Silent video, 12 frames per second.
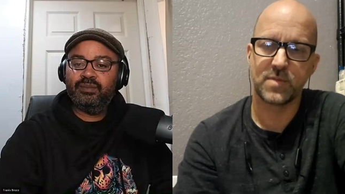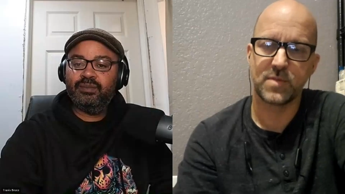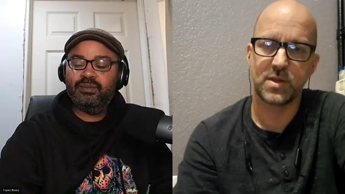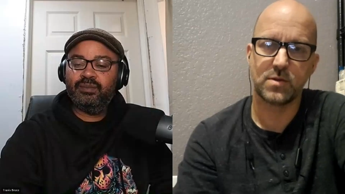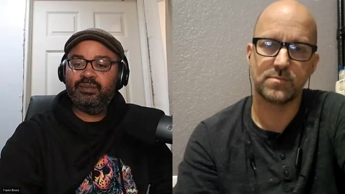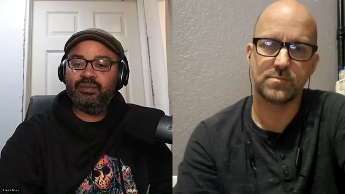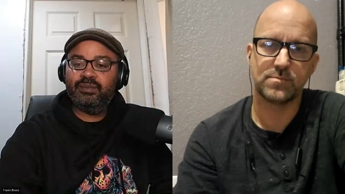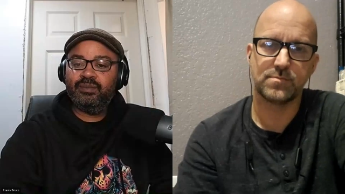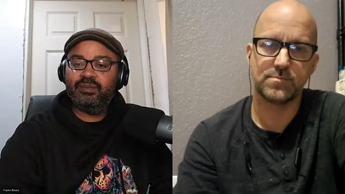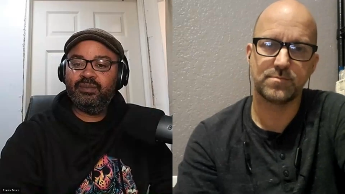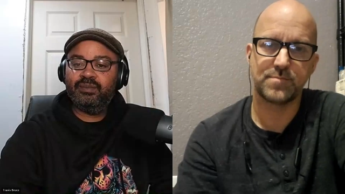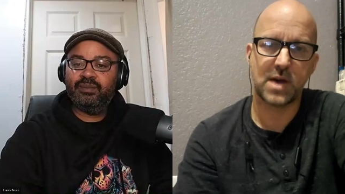Speaker 1: you know
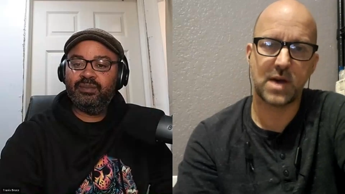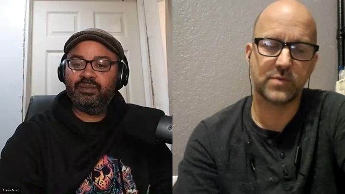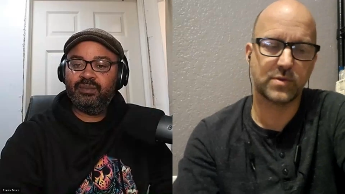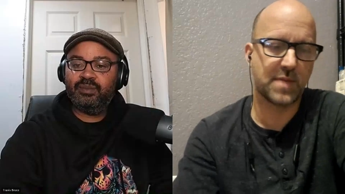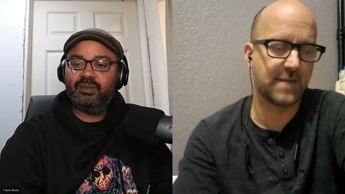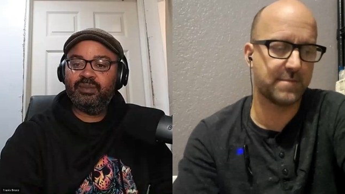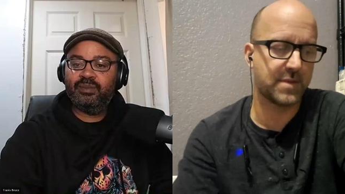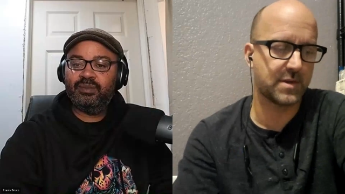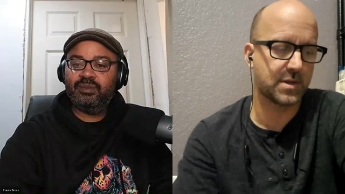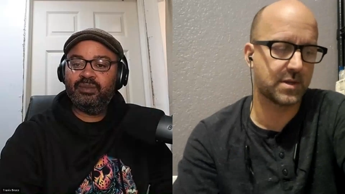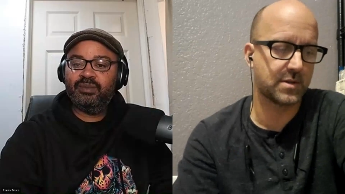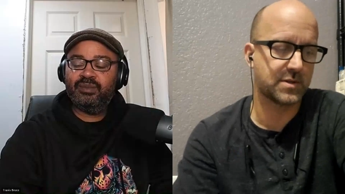pound the pavement
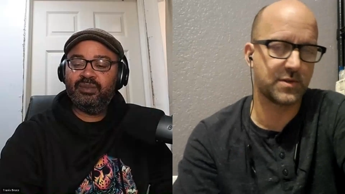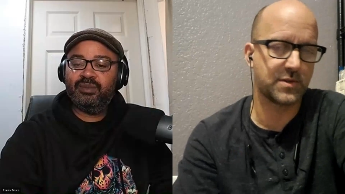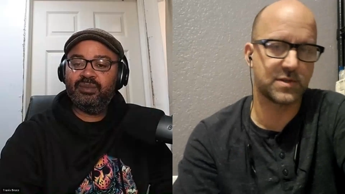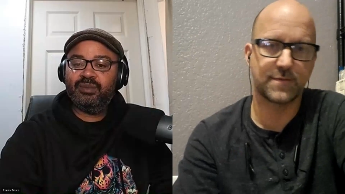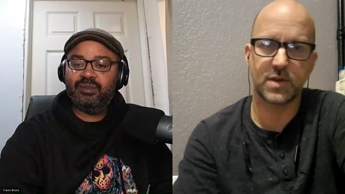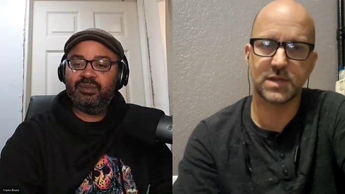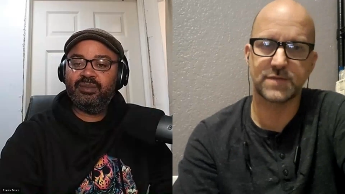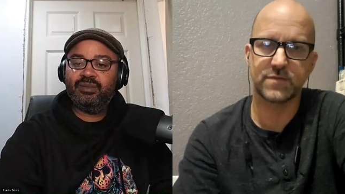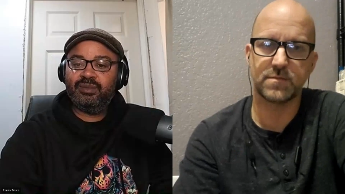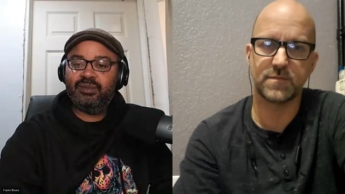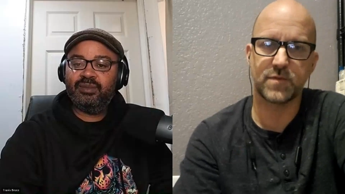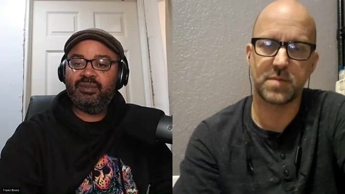uh, to use a phrase
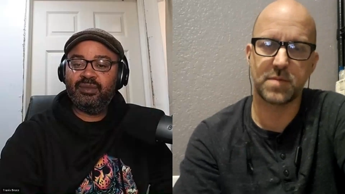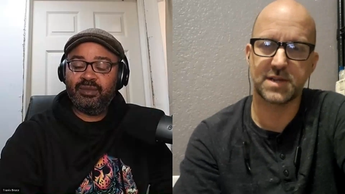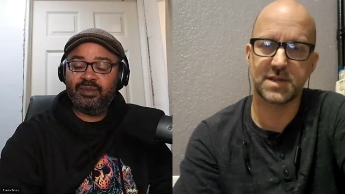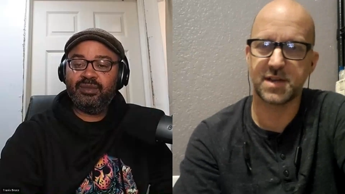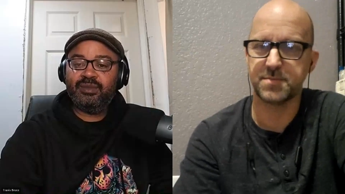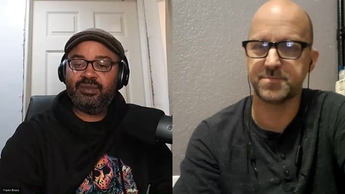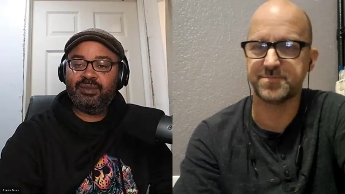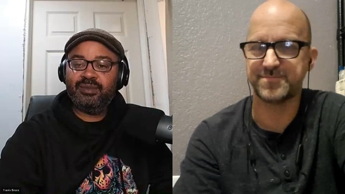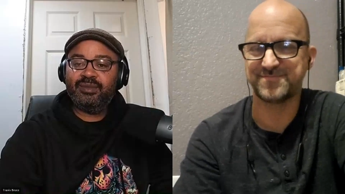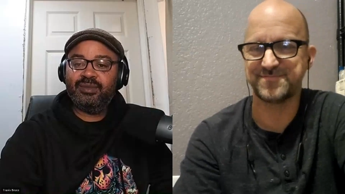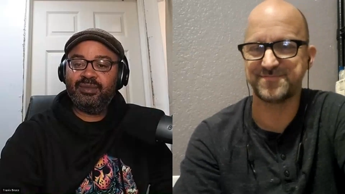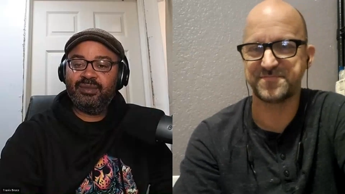from from my time.
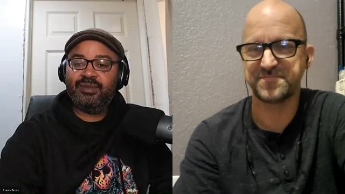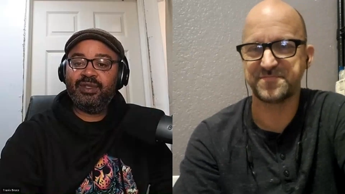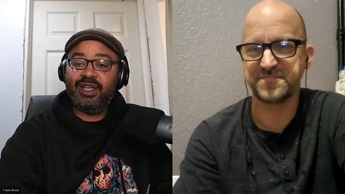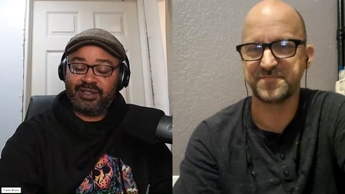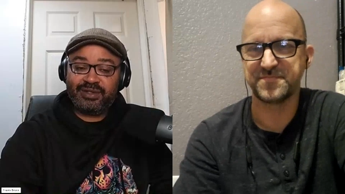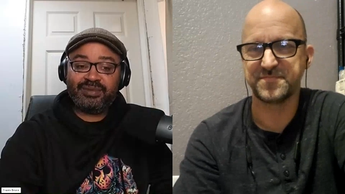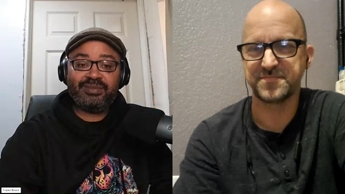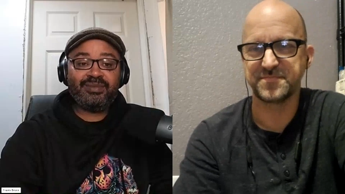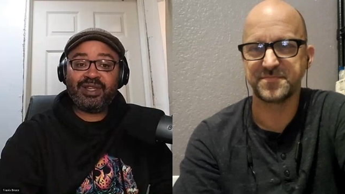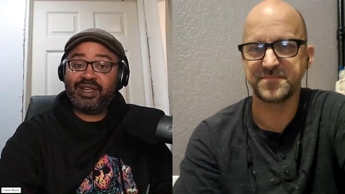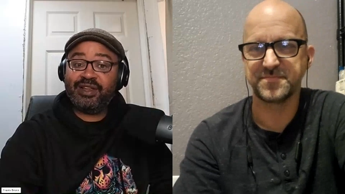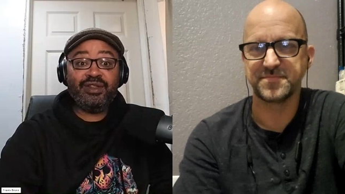Yes,
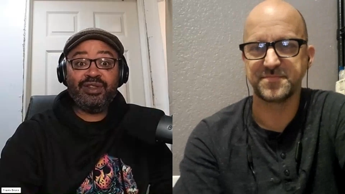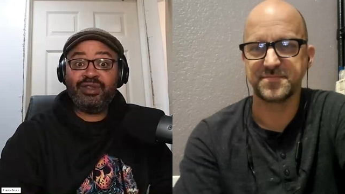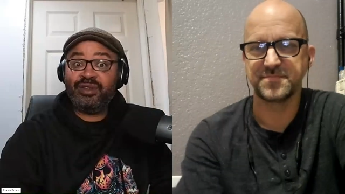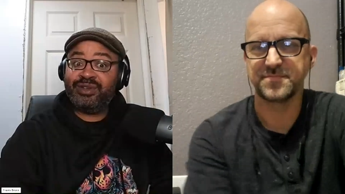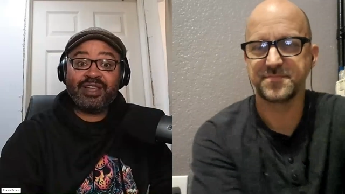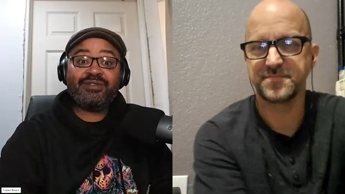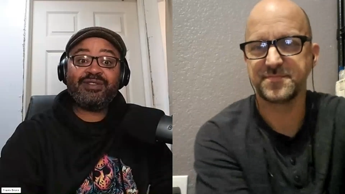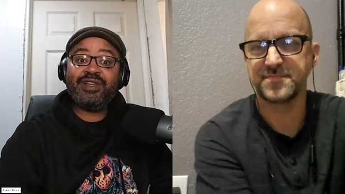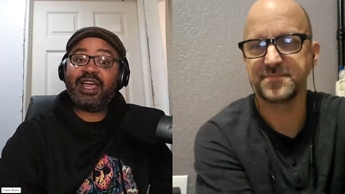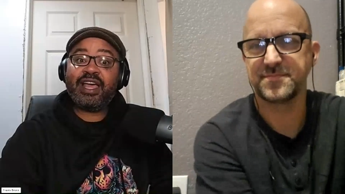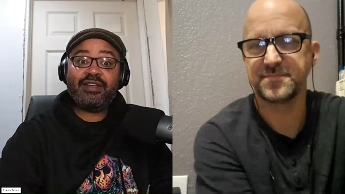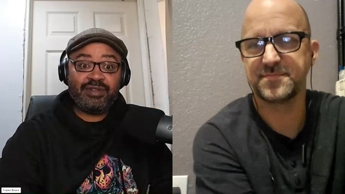
Speaker 2: you
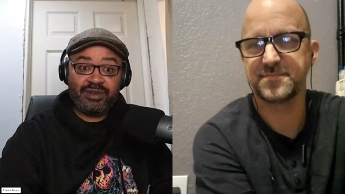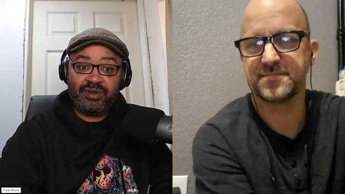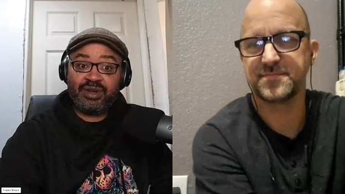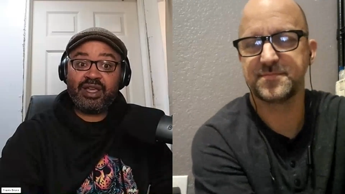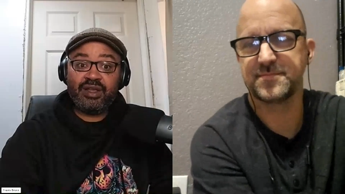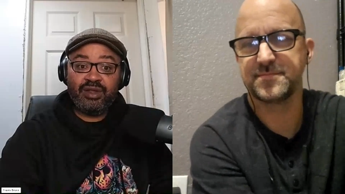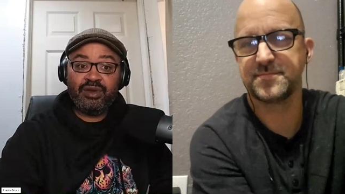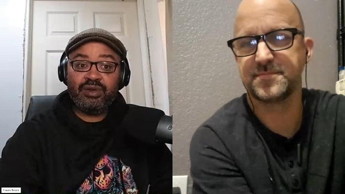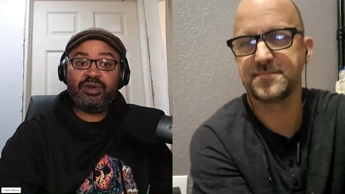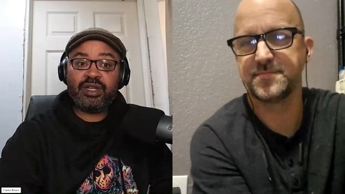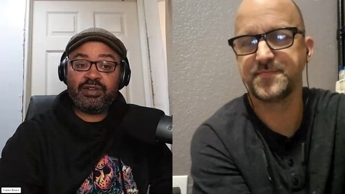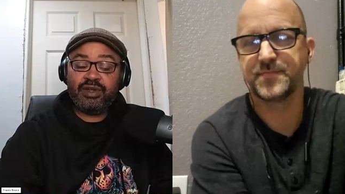definitely have to do that. You
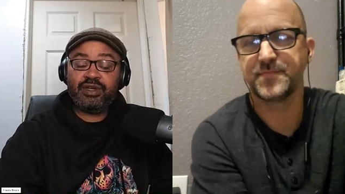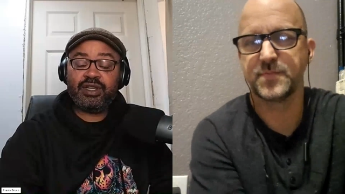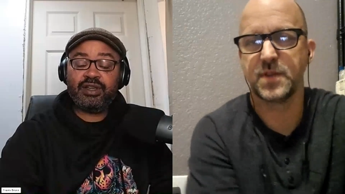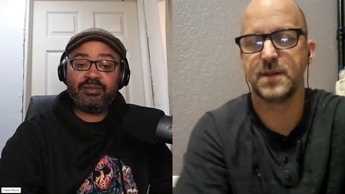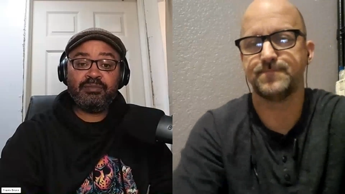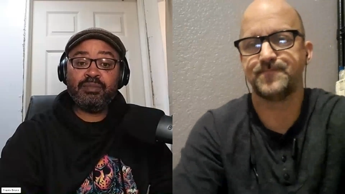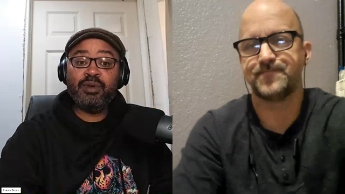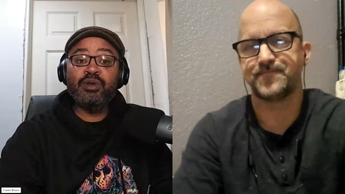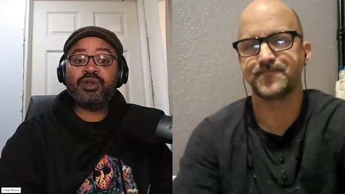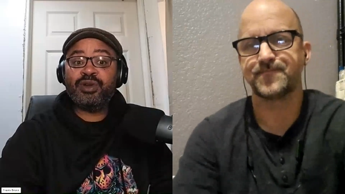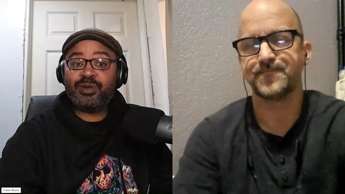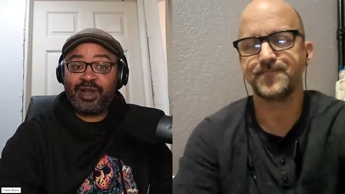definitely do. Yeah.
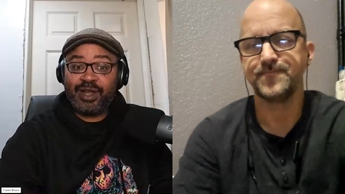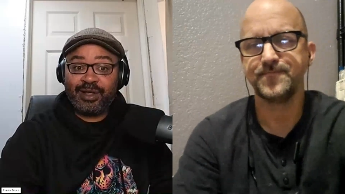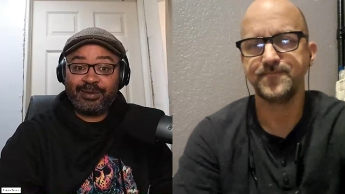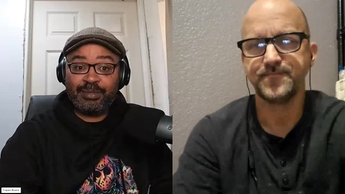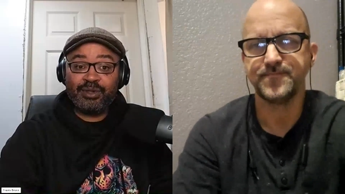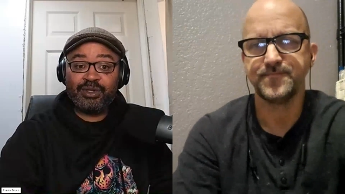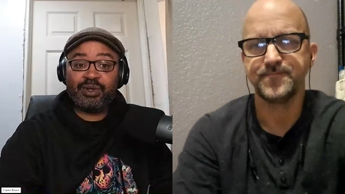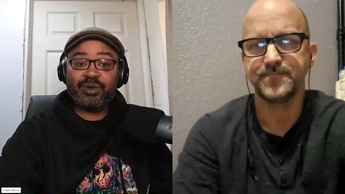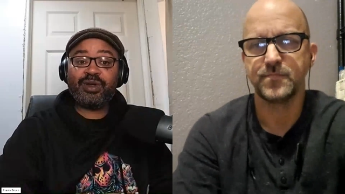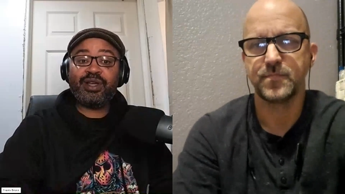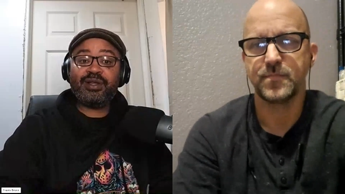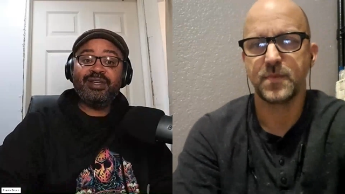Boots on the ground. Boots on
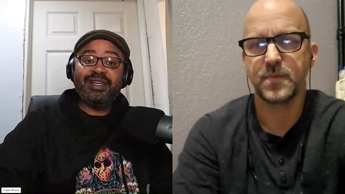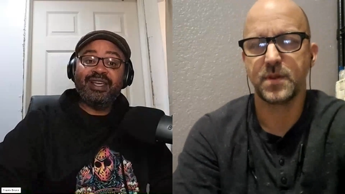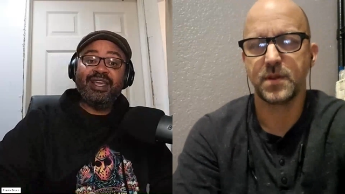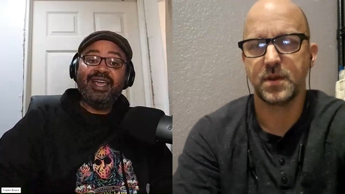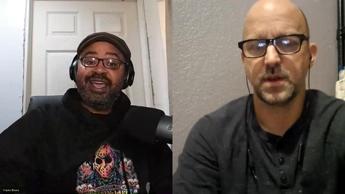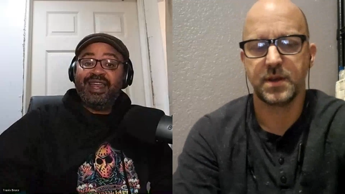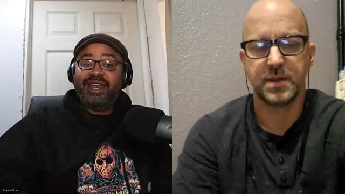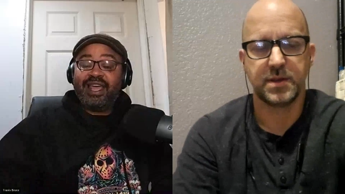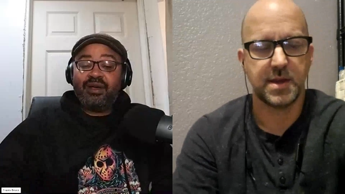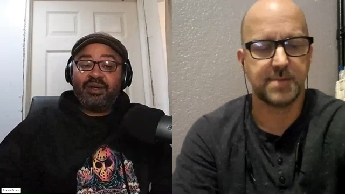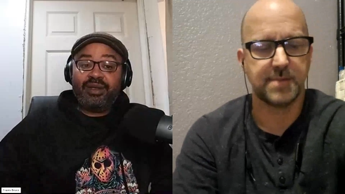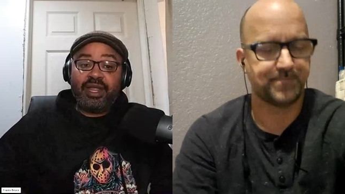the ground.
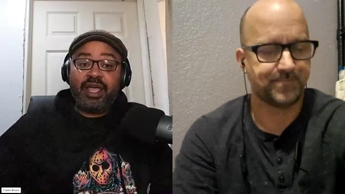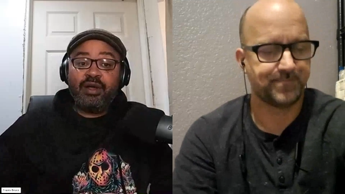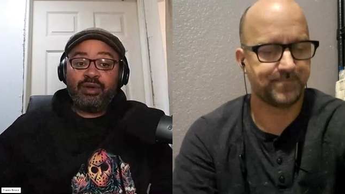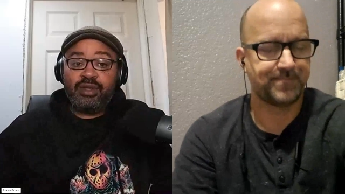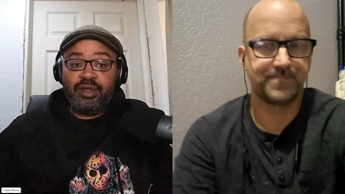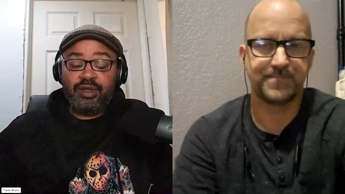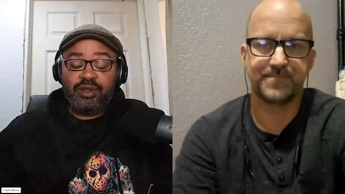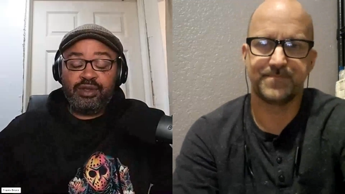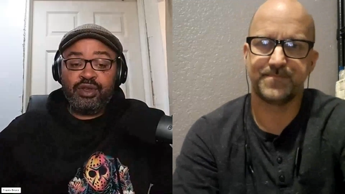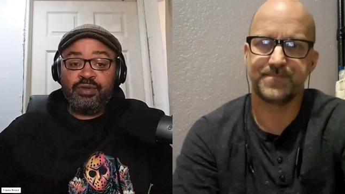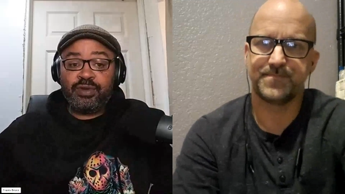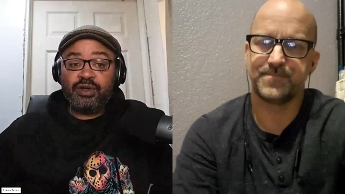Now, now he, you've